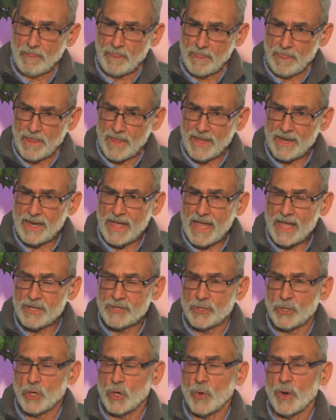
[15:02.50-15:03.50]
Then
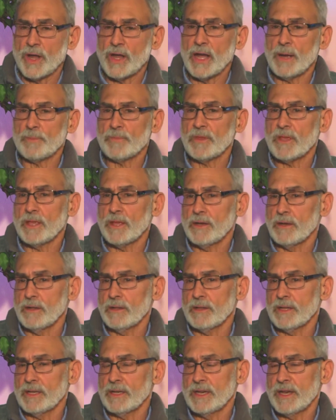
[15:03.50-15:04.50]
as you're going up the
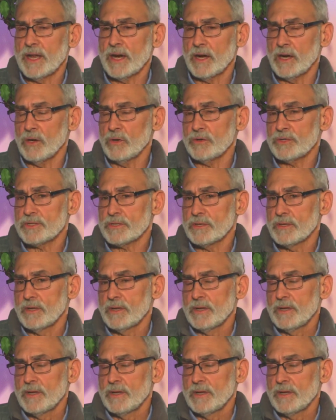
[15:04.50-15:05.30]
hill, it narrows.